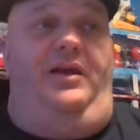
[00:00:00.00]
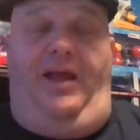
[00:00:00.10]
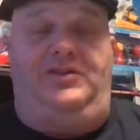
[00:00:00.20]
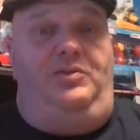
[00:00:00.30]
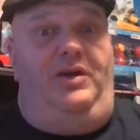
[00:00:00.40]

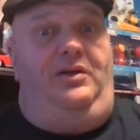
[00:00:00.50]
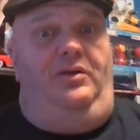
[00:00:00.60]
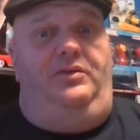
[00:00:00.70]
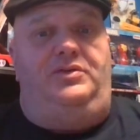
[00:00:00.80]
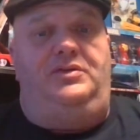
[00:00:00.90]
And that's the big
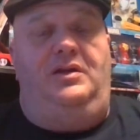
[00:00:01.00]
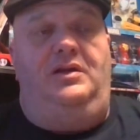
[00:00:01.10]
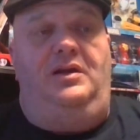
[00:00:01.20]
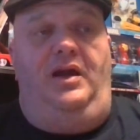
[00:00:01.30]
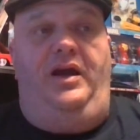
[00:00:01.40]
news.
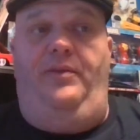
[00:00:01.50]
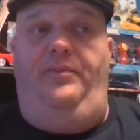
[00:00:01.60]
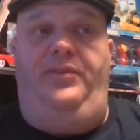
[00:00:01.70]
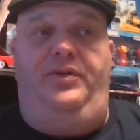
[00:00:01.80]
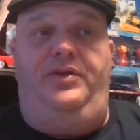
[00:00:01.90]

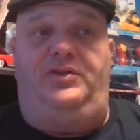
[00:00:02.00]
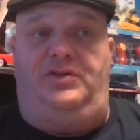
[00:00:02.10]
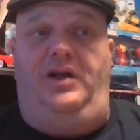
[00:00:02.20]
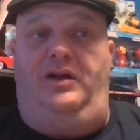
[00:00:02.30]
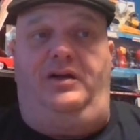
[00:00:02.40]
Um, the
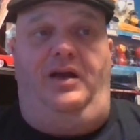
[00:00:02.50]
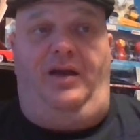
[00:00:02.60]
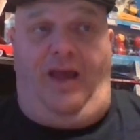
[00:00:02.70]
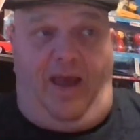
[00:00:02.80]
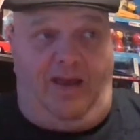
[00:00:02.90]
Snyder Cut
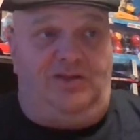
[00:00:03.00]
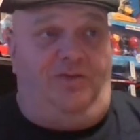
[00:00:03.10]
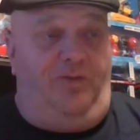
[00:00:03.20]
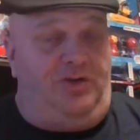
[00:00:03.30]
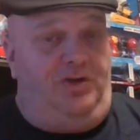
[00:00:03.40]
has
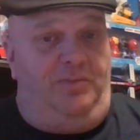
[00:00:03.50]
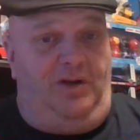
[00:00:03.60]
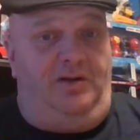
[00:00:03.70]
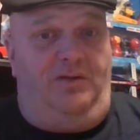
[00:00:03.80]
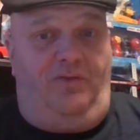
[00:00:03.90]
officially
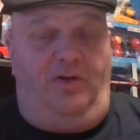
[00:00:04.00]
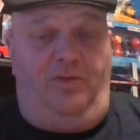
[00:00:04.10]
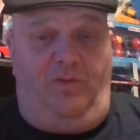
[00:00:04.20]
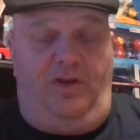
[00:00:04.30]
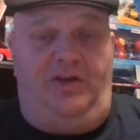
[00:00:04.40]
been
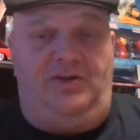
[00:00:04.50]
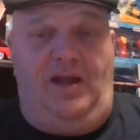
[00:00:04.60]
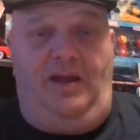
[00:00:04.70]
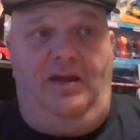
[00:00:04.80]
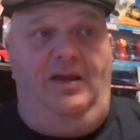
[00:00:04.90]
confirmed a release
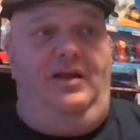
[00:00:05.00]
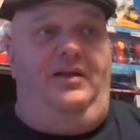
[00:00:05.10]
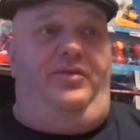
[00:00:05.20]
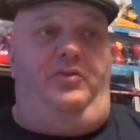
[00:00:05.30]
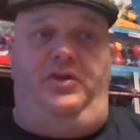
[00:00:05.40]
date.
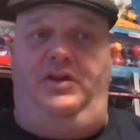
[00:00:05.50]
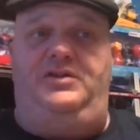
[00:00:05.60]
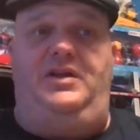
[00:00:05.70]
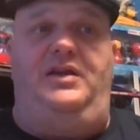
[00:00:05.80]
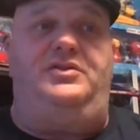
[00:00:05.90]
The
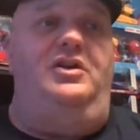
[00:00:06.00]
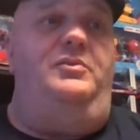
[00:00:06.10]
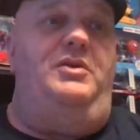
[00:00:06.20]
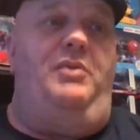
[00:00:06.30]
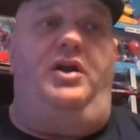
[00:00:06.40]
release date is going
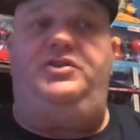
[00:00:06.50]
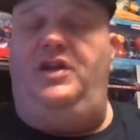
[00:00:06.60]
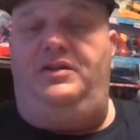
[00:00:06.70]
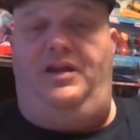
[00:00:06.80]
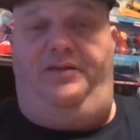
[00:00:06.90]
to be March
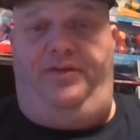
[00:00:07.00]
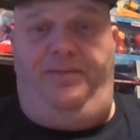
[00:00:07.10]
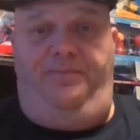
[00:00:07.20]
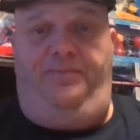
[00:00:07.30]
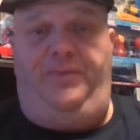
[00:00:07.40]

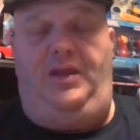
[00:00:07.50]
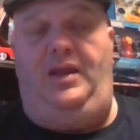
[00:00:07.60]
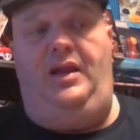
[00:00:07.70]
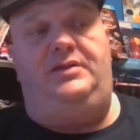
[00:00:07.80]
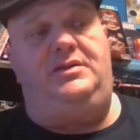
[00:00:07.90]
18th.
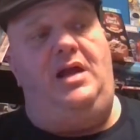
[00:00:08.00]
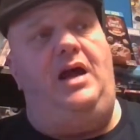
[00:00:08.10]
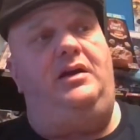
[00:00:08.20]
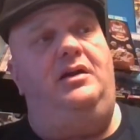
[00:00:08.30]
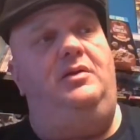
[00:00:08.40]
And it's
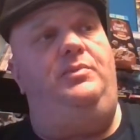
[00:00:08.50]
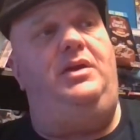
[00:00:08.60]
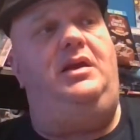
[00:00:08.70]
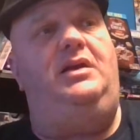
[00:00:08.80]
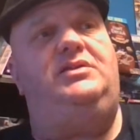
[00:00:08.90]
not going to
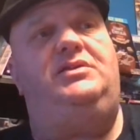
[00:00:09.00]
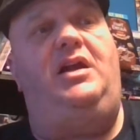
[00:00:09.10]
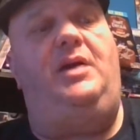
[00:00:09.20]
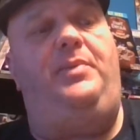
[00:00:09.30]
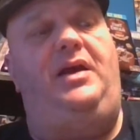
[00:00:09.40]
be
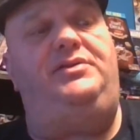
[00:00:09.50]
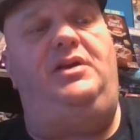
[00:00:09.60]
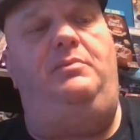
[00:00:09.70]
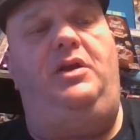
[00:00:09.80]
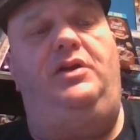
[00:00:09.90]
set up as
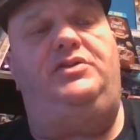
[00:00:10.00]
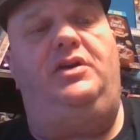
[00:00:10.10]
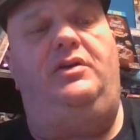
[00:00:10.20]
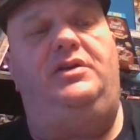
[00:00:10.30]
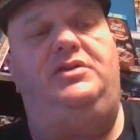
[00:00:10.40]
a
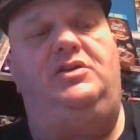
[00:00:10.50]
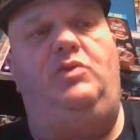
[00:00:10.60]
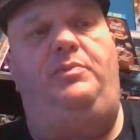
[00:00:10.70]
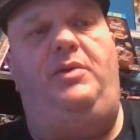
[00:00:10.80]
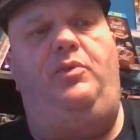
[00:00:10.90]
miniseries, as
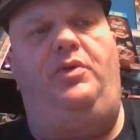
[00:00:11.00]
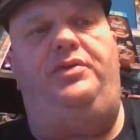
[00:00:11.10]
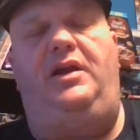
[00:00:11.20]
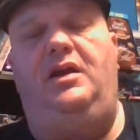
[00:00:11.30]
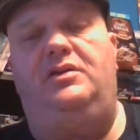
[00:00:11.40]
what people were
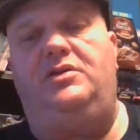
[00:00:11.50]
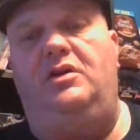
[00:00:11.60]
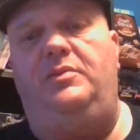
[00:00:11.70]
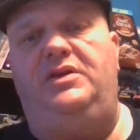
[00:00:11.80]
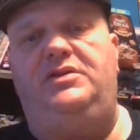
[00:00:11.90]
thinking it's
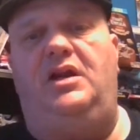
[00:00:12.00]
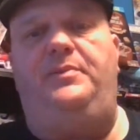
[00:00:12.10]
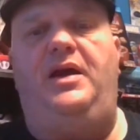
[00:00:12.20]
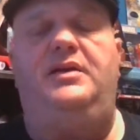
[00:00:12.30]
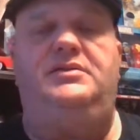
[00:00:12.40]
going to be set
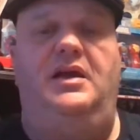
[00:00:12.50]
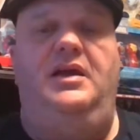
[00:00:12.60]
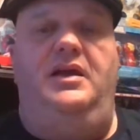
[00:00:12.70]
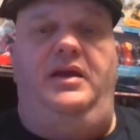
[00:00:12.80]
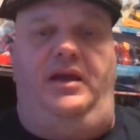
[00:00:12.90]
up as.
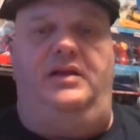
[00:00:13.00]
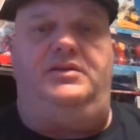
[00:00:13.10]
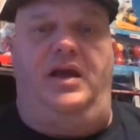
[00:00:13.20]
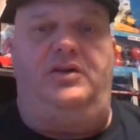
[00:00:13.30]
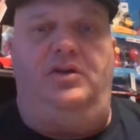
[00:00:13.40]

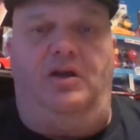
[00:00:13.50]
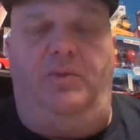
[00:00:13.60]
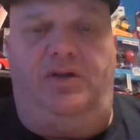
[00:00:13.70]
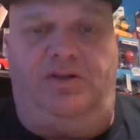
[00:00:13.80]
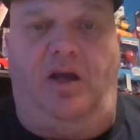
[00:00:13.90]
It's actually going
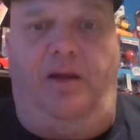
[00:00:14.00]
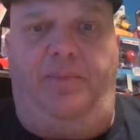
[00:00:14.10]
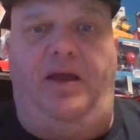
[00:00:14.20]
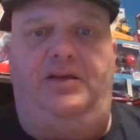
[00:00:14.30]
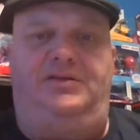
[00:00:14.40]
to be set
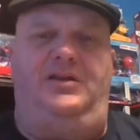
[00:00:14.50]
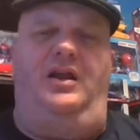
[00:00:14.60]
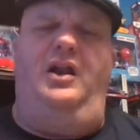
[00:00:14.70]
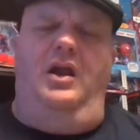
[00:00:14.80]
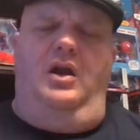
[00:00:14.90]
up as
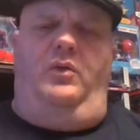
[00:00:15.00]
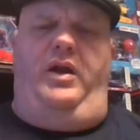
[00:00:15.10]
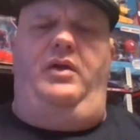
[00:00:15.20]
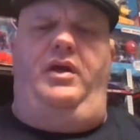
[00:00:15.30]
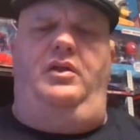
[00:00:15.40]
a
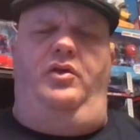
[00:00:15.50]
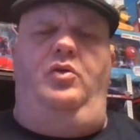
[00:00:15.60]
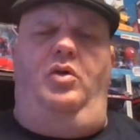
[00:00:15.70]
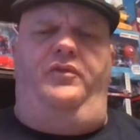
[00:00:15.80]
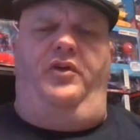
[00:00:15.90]
right around a
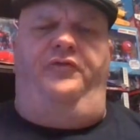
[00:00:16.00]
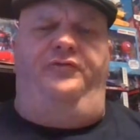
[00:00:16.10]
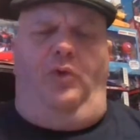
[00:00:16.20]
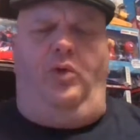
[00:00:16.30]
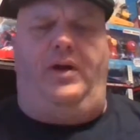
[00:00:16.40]
little over a
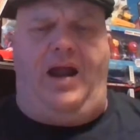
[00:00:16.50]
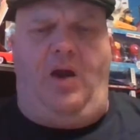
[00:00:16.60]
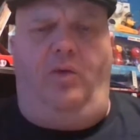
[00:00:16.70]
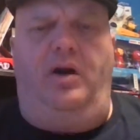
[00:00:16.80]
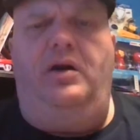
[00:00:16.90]
four
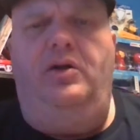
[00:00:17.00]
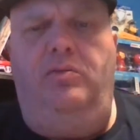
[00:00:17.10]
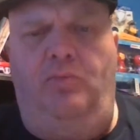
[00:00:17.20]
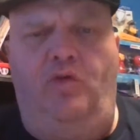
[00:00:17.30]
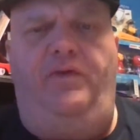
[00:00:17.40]
hour
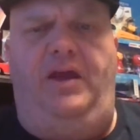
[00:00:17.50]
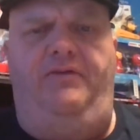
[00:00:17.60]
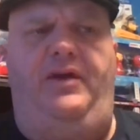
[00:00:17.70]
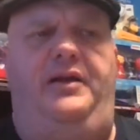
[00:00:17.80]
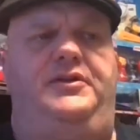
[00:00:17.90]
movie
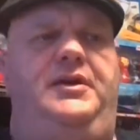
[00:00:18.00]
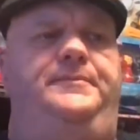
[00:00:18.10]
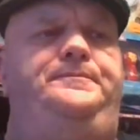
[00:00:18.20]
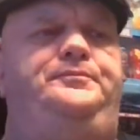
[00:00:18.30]
event.